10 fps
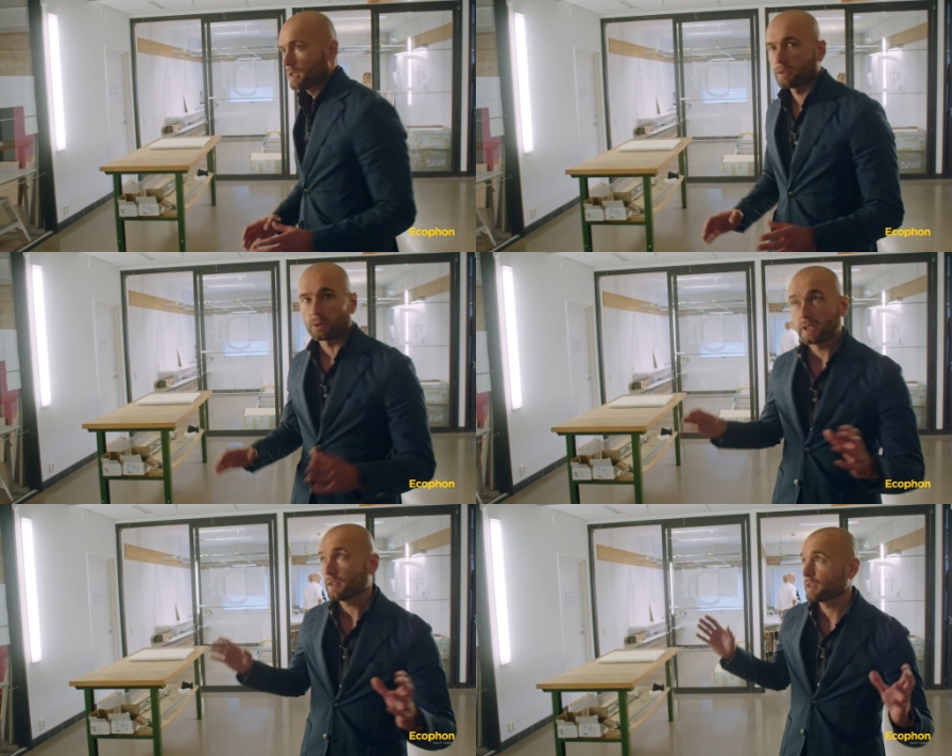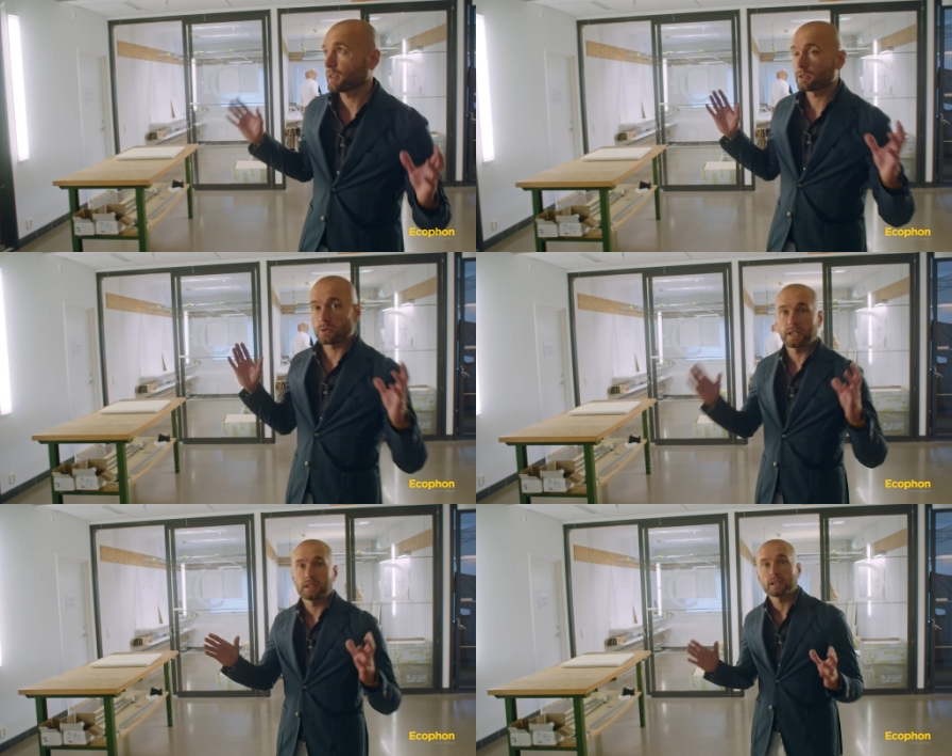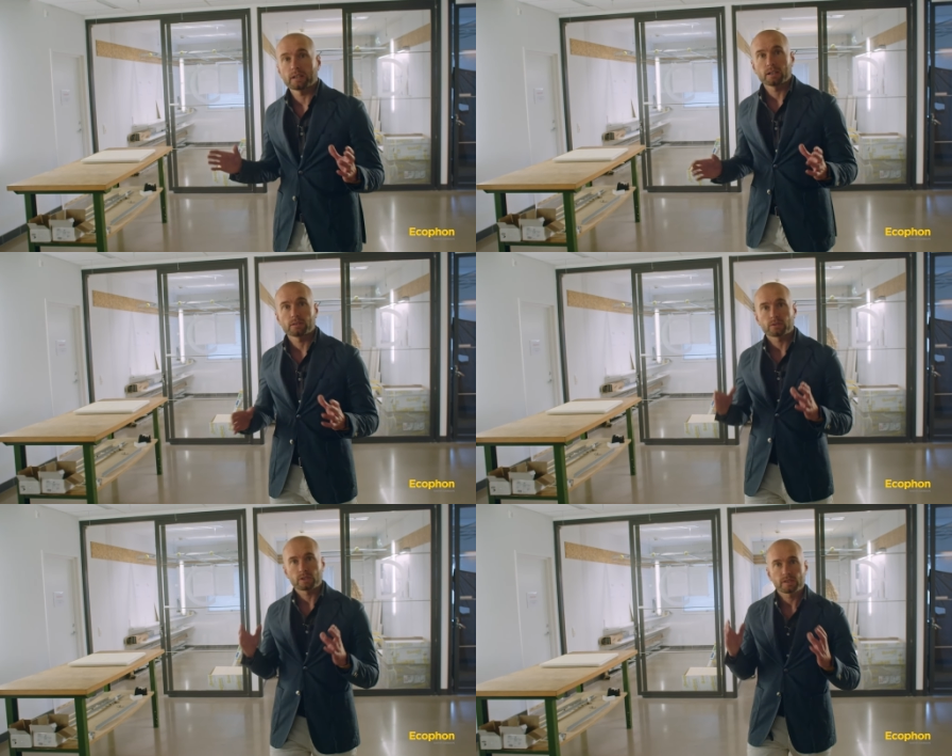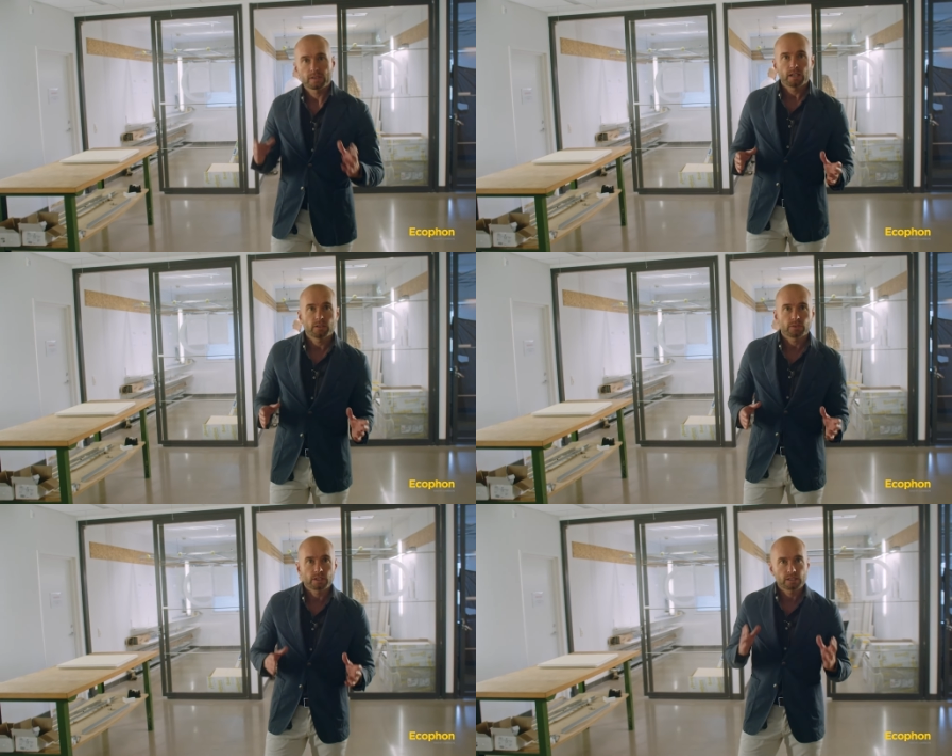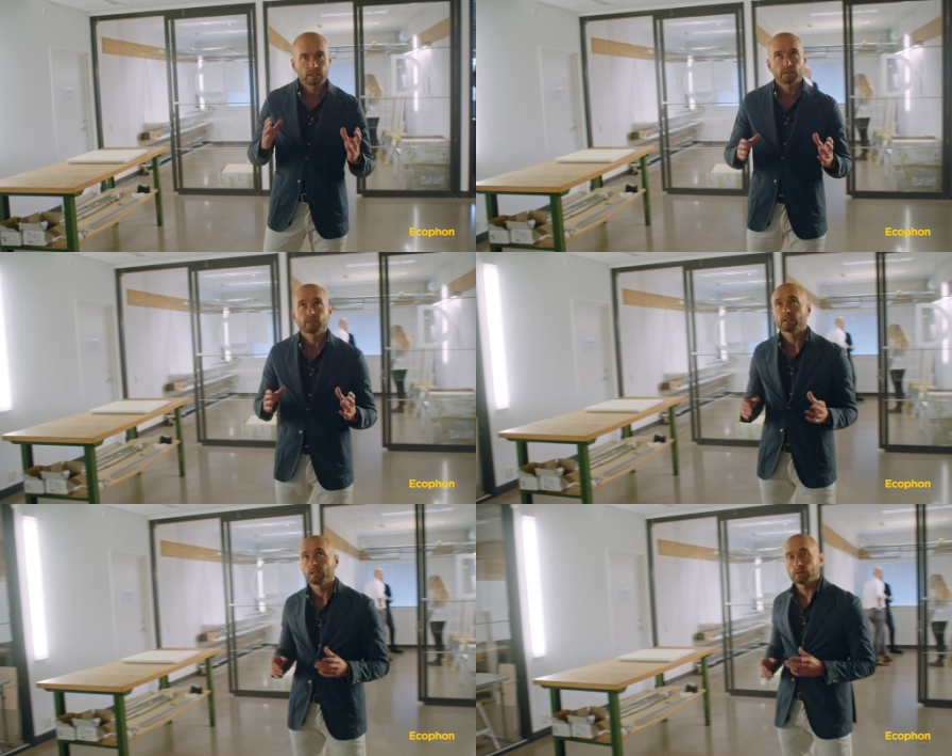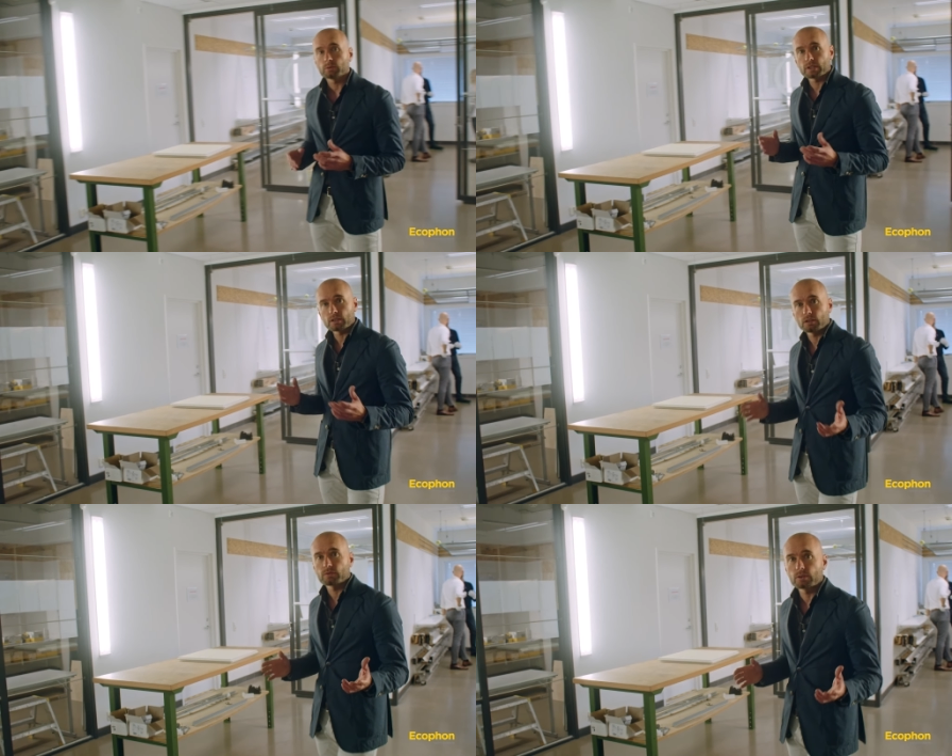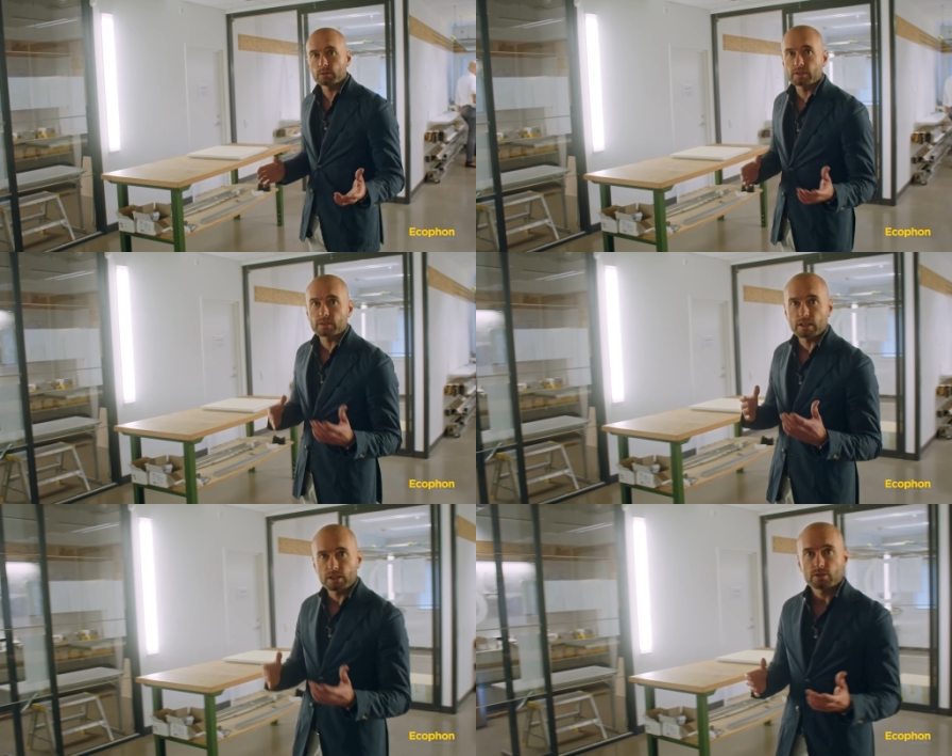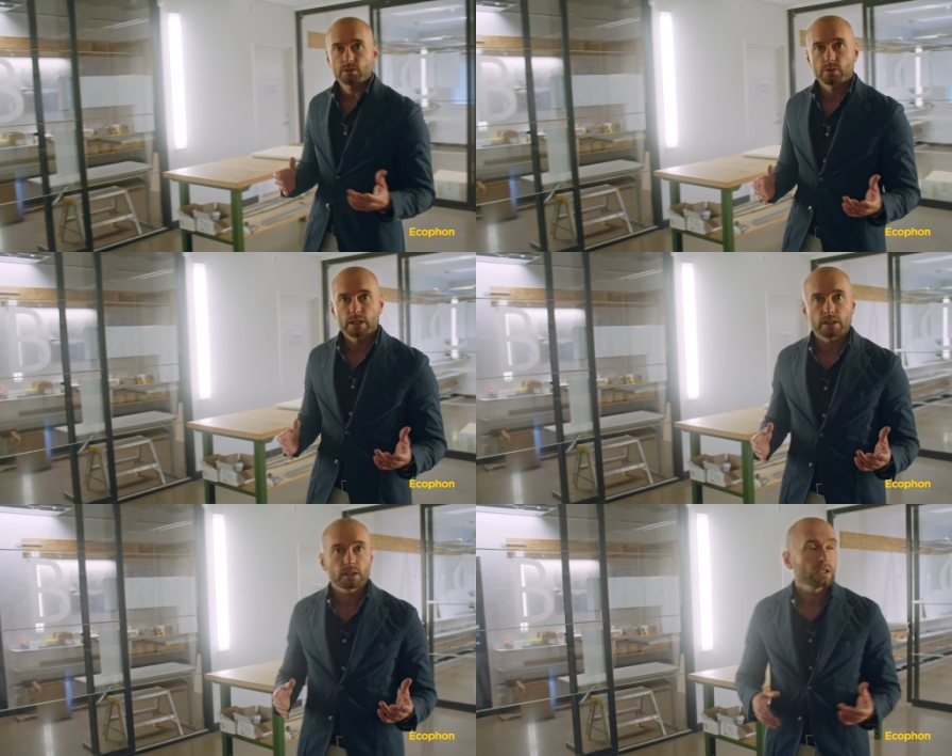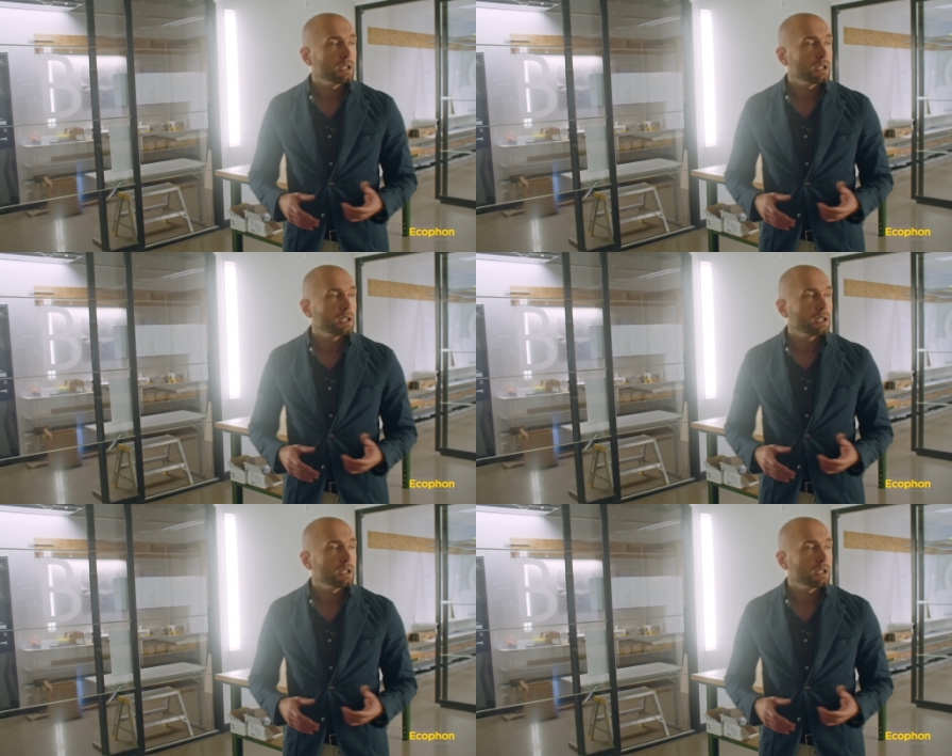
So this is our training area for our staff and guests. Here we can offer you installation training,